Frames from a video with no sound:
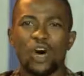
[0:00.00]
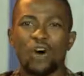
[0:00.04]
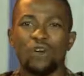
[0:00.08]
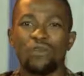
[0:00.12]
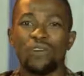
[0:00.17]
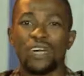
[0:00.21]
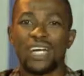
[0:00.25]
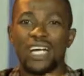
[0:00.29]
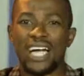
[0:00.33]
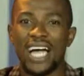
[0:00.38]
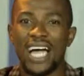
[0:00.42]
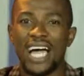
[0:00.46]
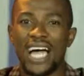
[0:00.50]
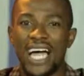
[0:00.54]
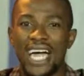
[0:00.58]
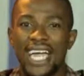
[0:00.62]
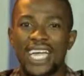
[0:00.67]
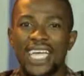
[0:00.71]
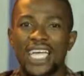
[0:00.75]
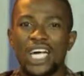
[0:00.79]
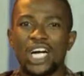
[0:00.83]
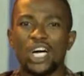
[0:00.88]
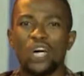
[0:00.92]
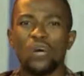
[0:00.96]
of a
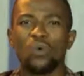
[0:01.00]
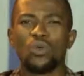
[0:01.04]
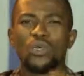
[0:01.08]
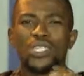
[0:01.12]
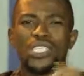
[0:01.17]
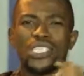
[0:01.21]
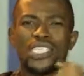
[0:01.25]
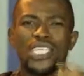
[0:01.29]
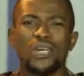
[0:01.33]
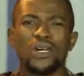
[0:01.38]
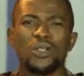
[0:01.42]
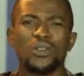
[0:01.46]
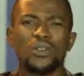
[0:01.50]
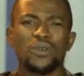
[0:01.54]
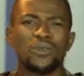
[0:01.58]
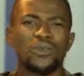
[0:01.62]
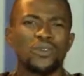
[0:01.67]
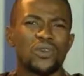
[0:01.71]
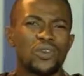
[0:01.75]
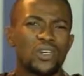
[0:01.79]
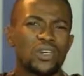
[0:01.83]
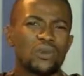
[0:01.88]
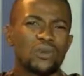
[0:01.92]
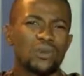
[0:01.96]
guy we
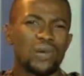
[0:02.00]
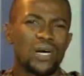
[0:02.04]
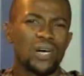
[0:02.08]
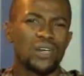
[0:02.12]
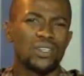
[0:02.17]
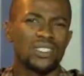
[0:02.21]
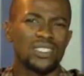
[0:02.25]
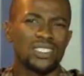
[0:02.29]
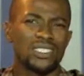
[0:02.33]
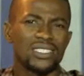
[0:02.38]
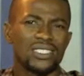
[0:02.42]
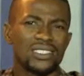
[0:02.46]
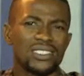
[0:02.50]
seldom talk about.